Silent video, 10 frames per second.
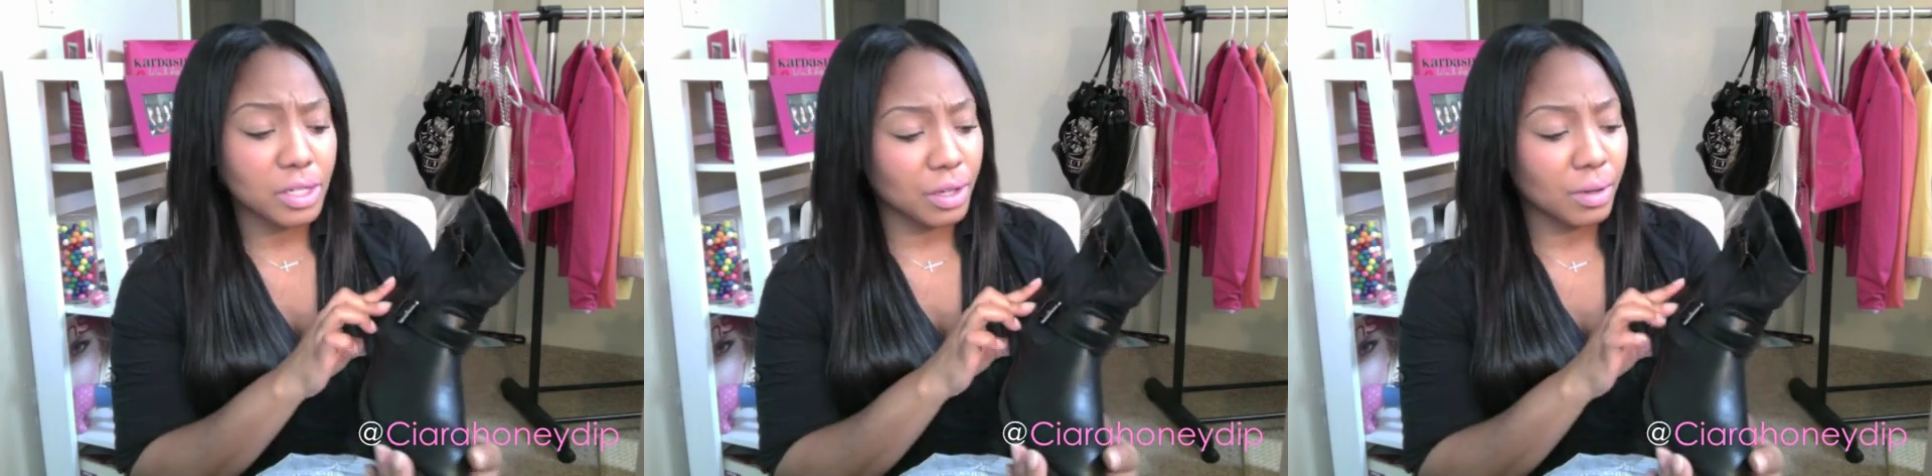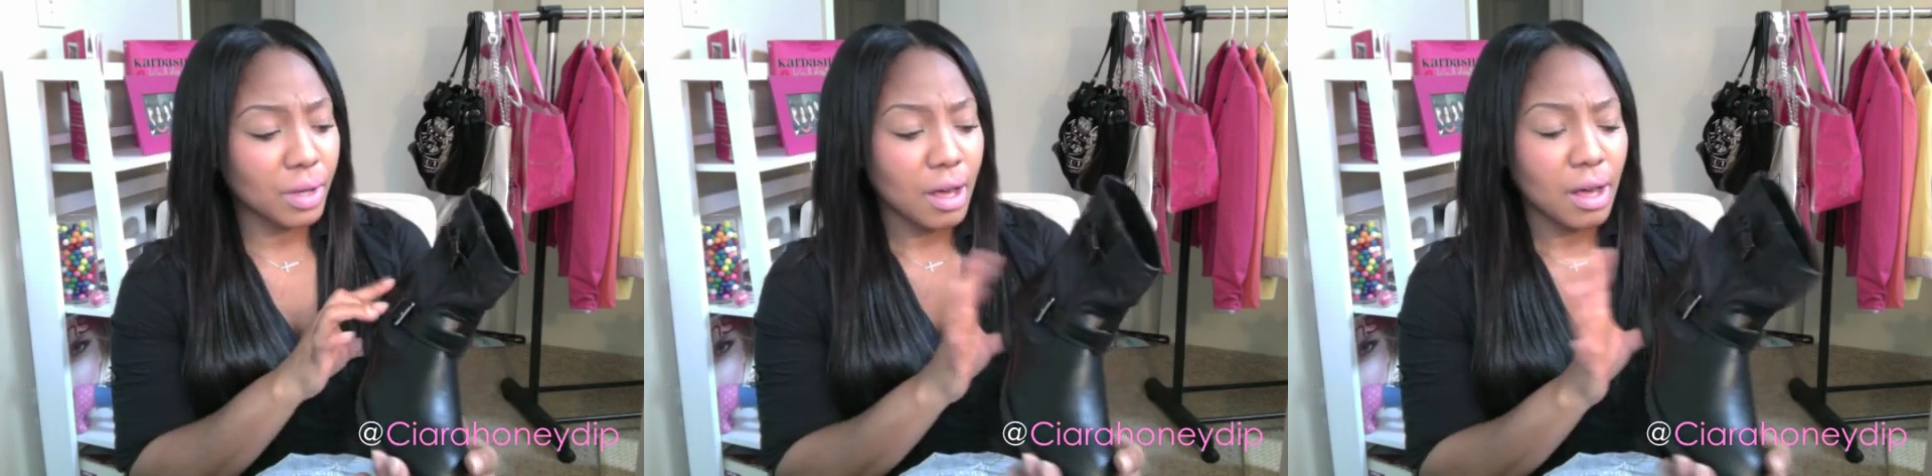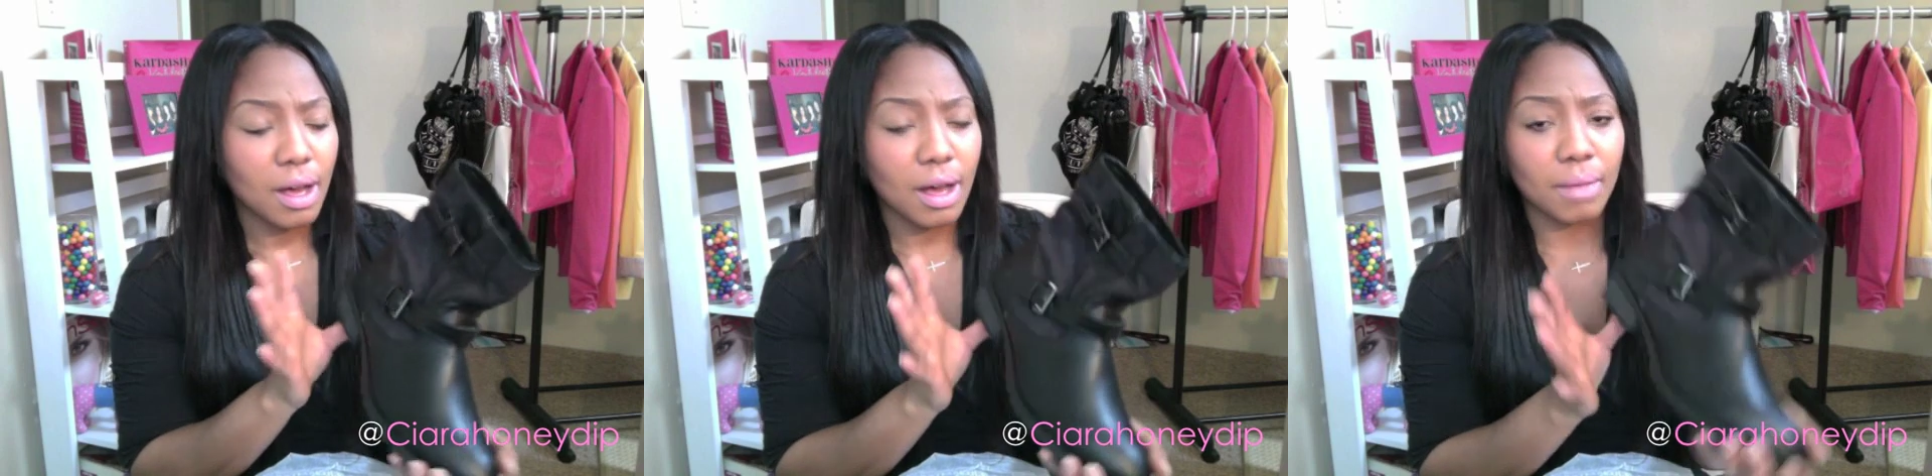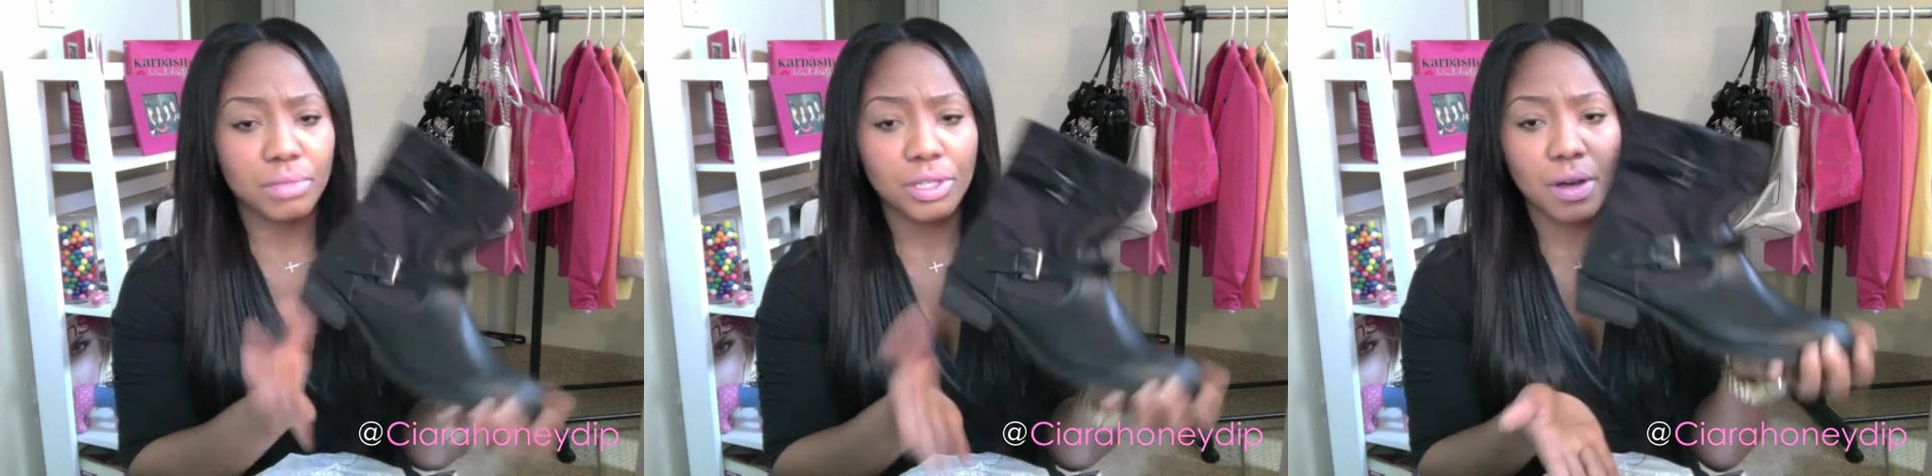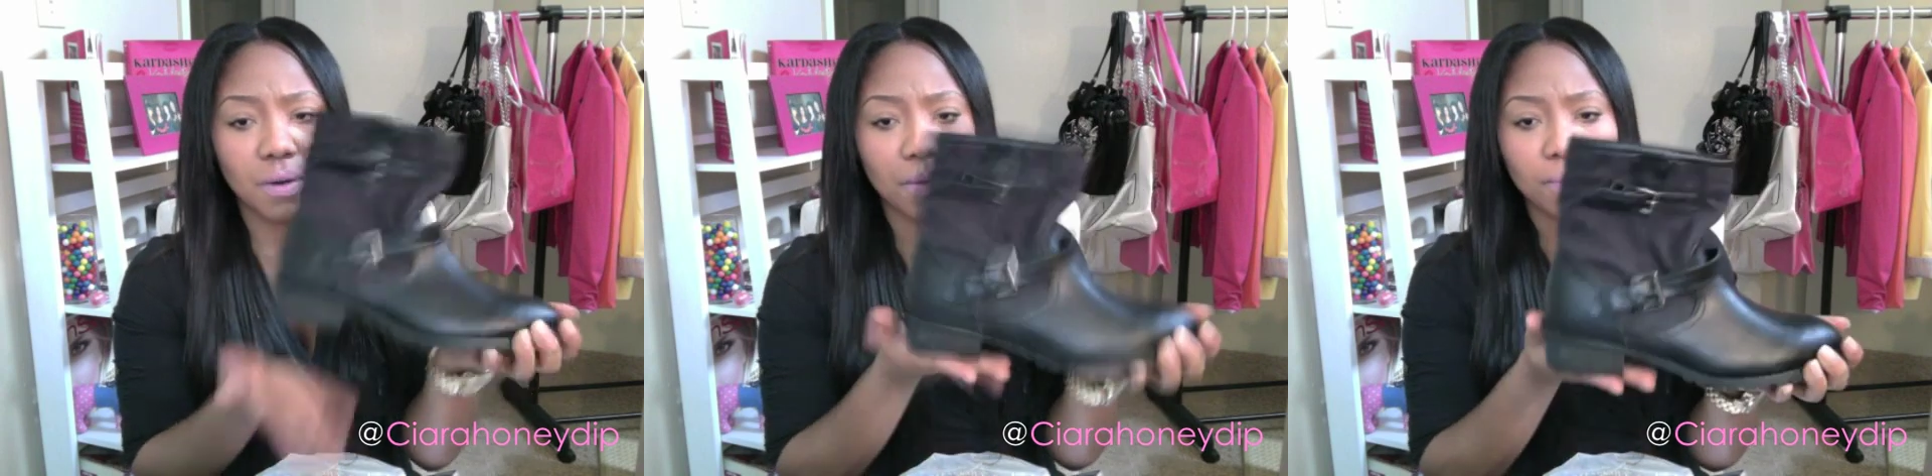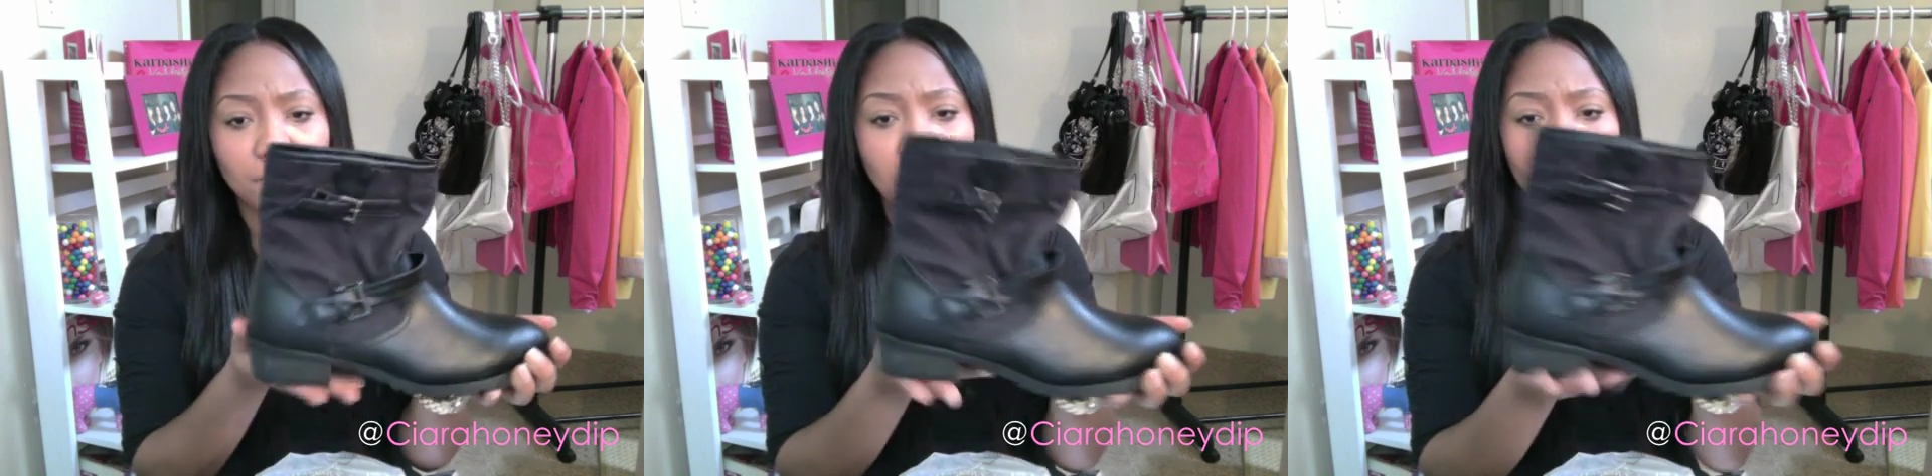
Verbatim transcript: to. Um, so I